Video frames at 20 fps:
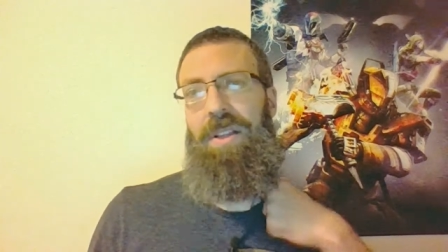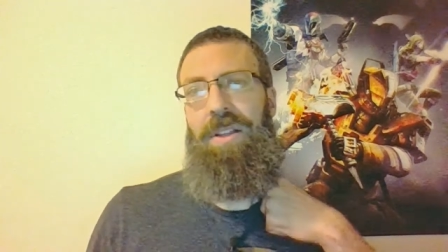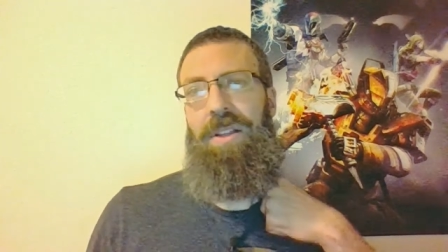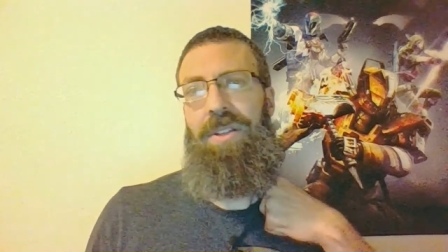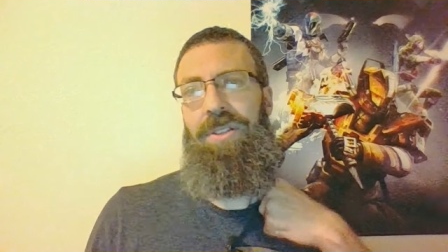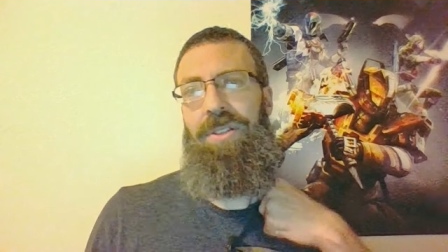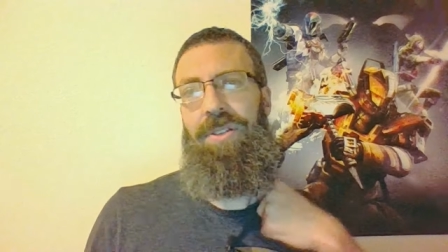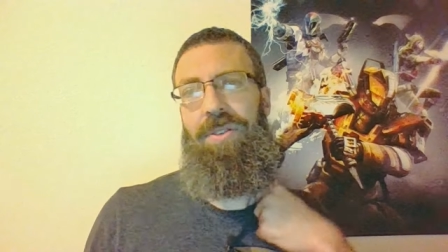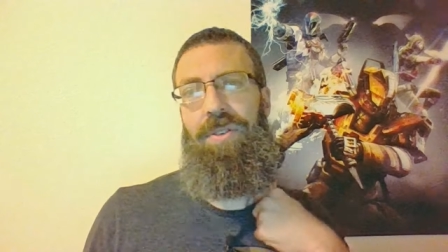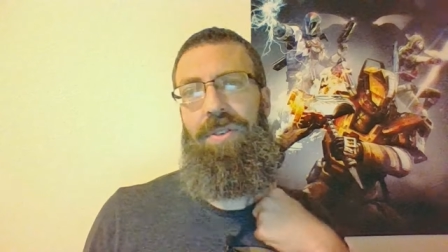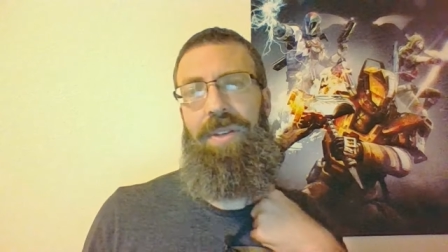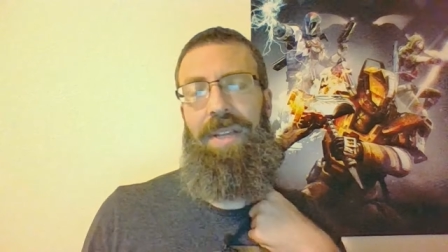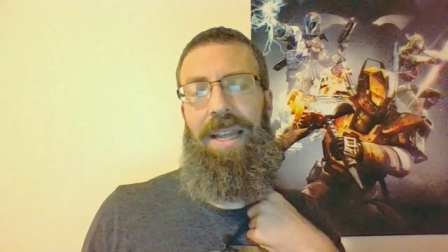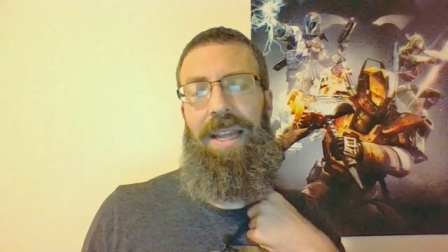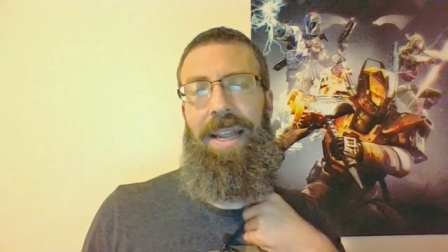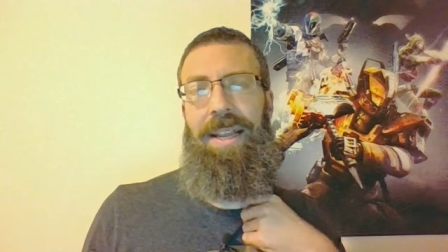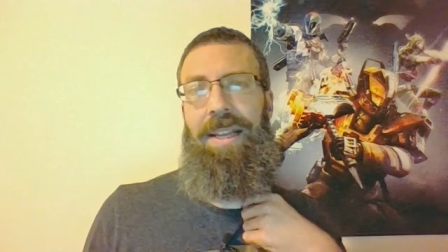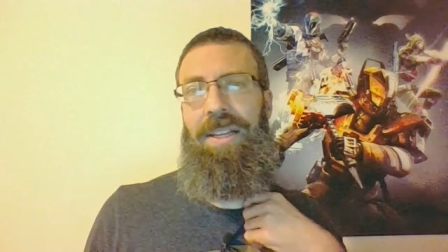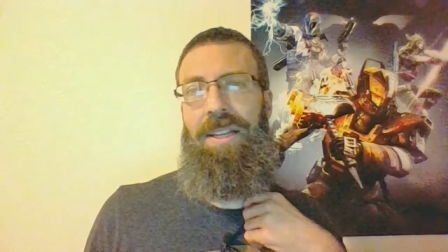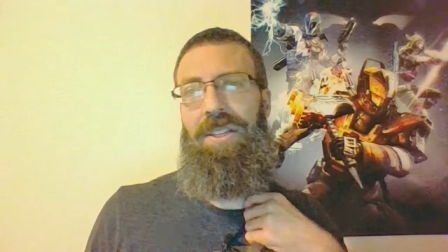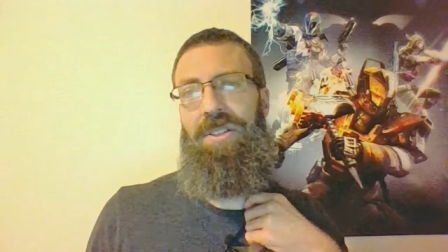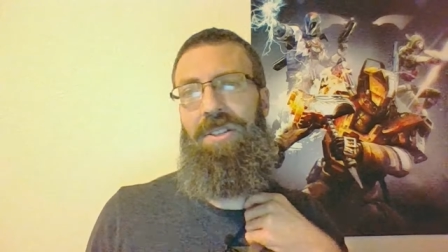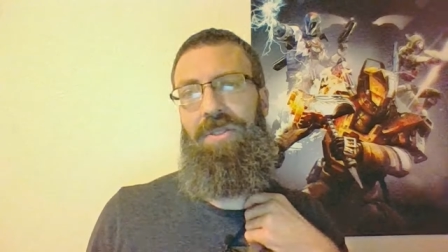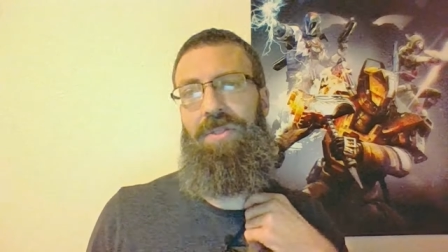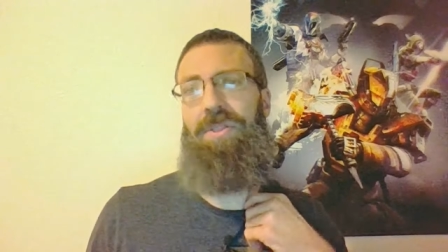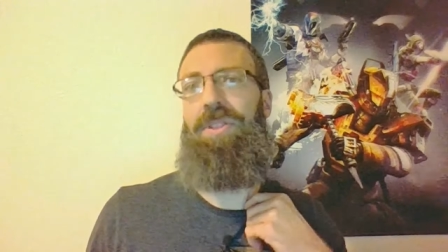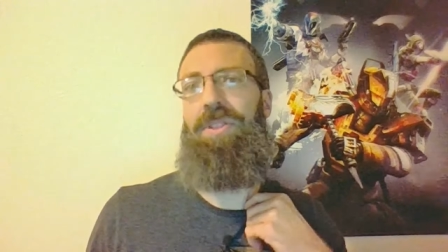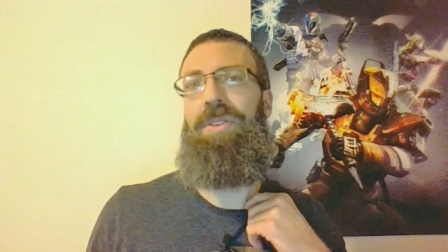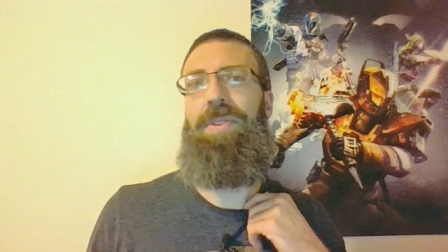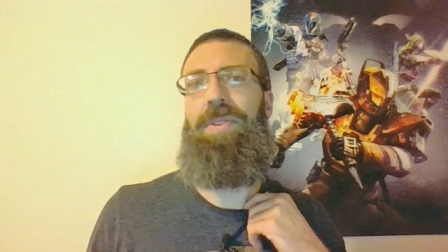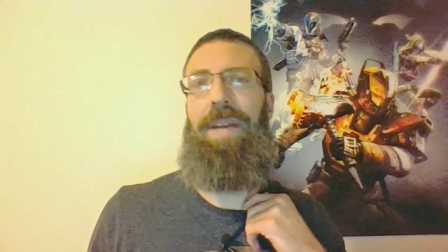So any story you